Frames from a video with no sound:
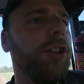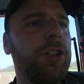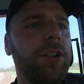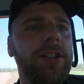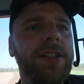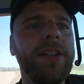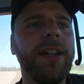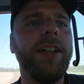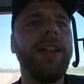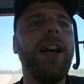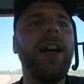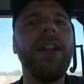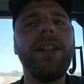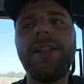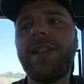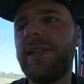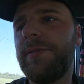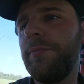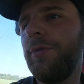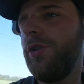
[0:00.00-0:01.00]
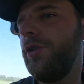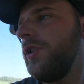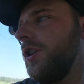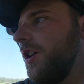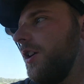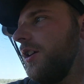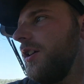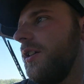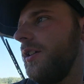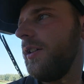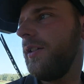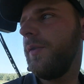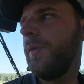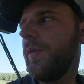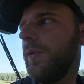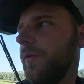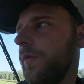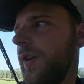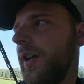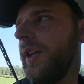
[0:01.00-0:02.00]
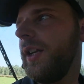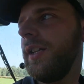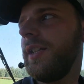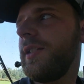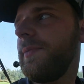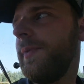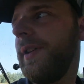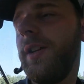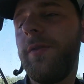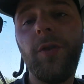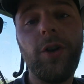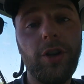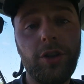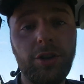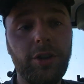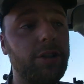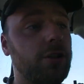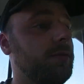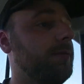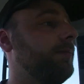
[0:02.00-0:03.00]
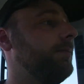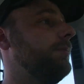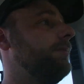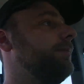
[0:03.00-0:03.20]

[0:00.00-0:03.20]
looks a lot smoother when it's been worked on.